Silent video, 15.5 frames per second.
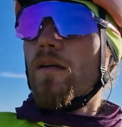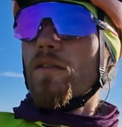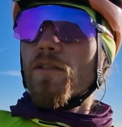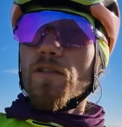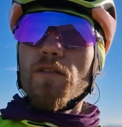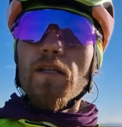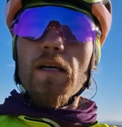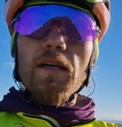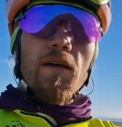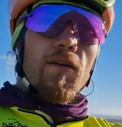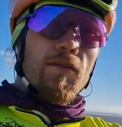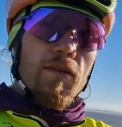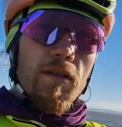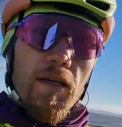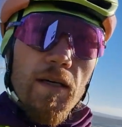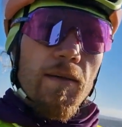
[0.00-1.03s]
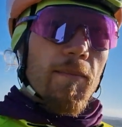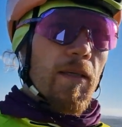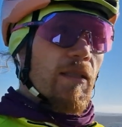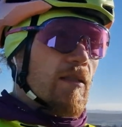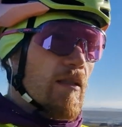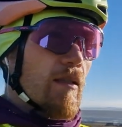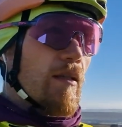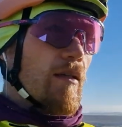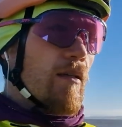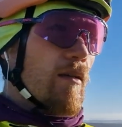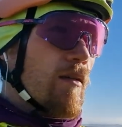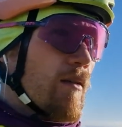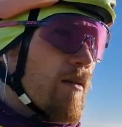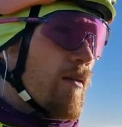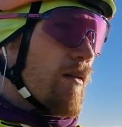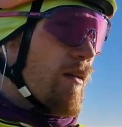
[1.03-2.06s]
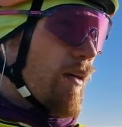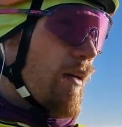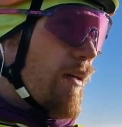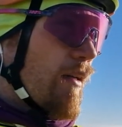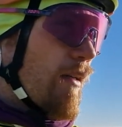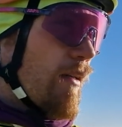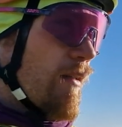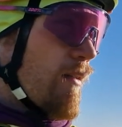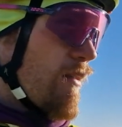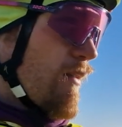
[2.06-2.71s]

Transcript: just like overnight basically. And